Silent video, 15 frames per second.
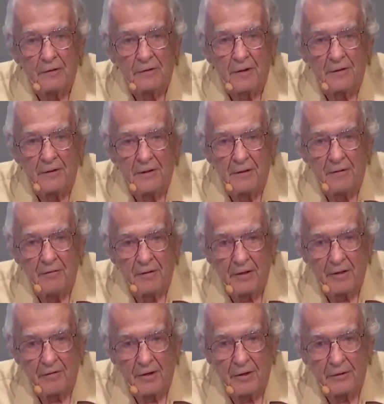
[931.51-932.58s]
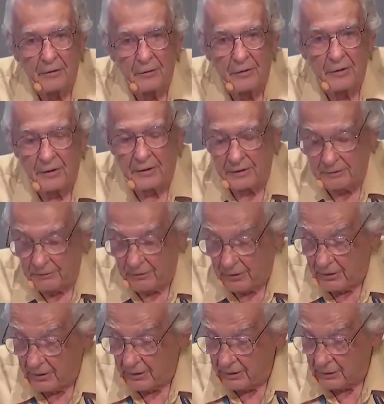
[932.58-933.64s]
which I did when I went on
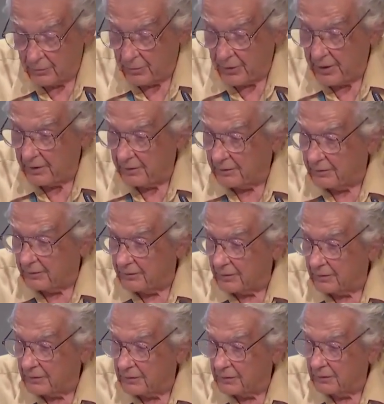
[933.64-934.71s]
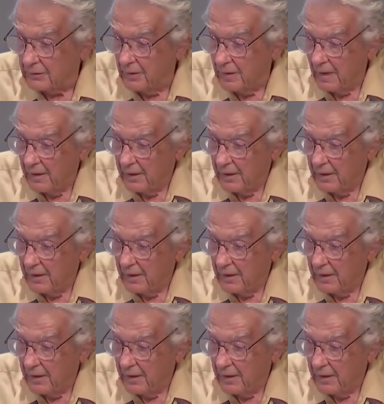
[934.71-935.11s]
that panel discussion.